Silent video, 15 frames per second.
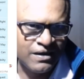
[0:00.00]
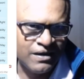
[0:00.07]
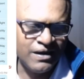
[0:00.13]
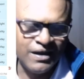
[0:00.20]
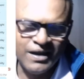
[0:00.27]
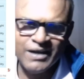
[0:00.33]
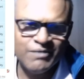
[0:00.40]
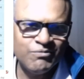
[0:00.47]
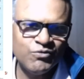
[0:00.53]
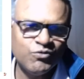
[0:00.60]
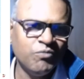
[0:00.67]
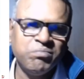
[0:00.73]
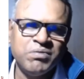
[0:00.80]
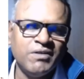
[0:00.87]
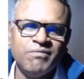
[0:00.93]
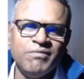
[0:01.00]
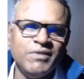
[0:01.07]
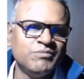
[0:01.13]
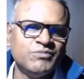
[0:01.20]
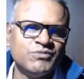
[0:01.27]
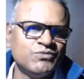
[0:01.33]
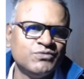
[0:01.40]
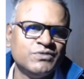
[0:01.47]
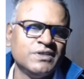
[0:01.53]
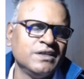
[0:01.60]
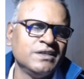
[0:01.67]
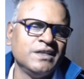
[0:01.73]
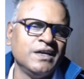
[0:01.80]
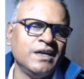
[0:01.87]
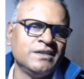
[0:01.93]
and I have no problem to
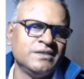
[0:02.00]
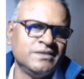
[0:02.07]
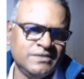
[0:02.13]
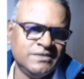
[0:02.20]
say that.